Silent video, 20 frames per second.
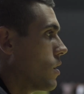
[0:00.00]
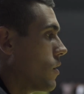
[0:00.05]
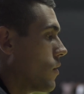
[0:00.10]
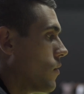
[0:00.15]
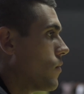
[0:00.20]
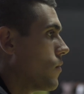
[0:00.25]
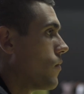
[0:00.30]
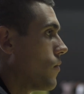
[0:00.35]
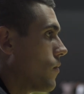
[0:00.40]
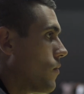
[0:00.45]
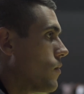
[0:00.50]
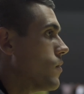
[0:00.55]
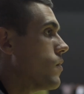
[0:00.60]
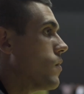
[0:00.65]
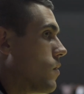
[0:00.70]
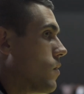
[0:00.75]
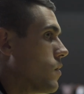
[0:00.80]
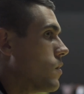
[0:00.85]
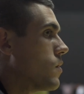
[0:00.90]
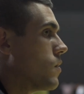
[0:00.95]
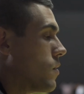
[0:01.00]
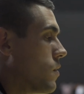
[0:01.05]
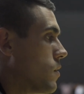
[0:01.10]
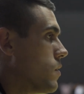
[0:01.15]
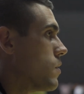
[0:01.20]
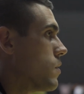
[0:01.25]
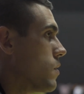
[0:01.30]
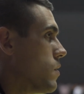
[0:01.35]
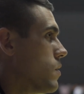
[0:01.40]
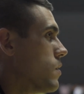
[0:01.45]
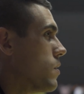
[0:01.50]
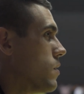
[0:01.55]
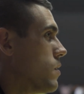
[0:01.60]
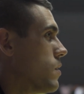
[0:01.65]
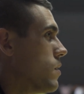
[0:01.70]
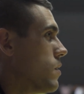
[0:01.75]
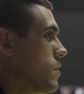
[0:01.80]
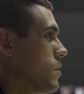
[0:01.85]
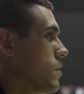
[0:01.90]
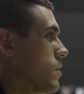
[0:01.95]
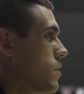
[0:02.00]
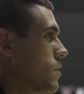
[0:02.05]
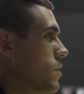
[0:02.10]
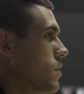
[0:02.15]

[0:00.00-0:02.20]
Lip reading: your best resource, which is your time, your